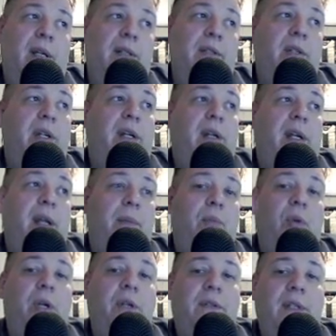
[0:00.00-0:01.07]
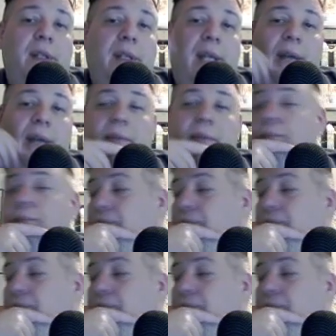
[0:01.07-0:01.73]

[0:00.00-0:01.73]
Because you're going to get more utility out of them.